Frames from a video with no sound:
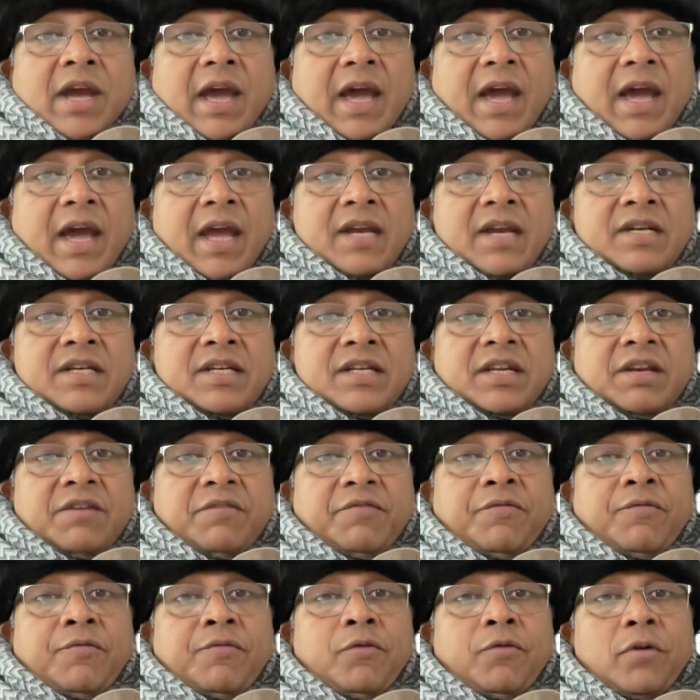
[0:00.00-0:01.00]
And
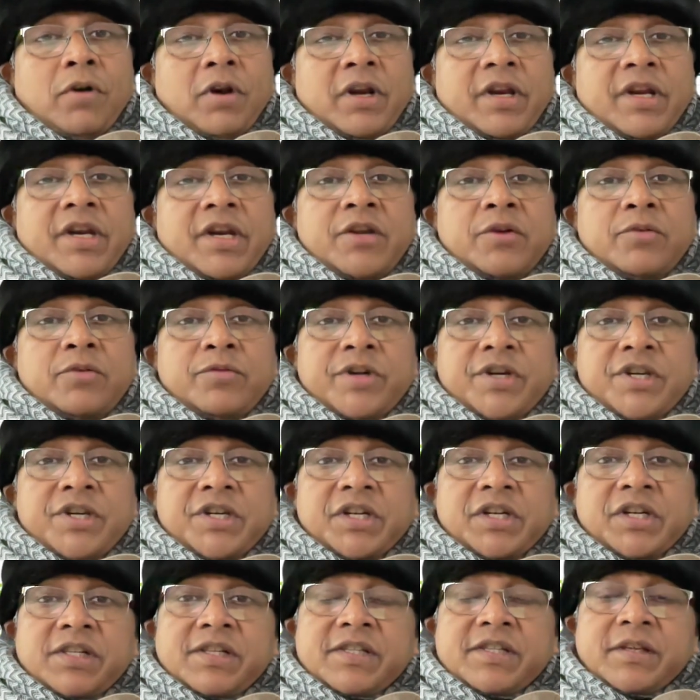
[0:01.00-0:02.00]
if full
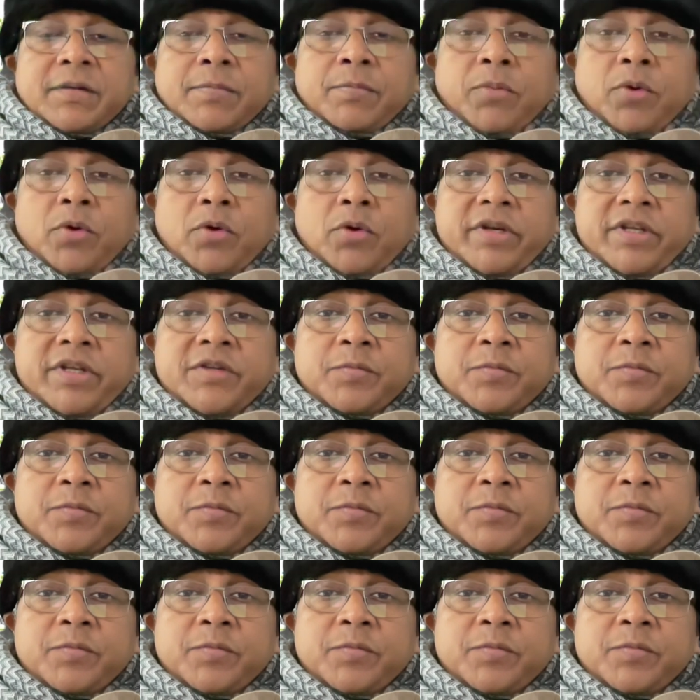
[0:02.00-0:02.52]
nutritional support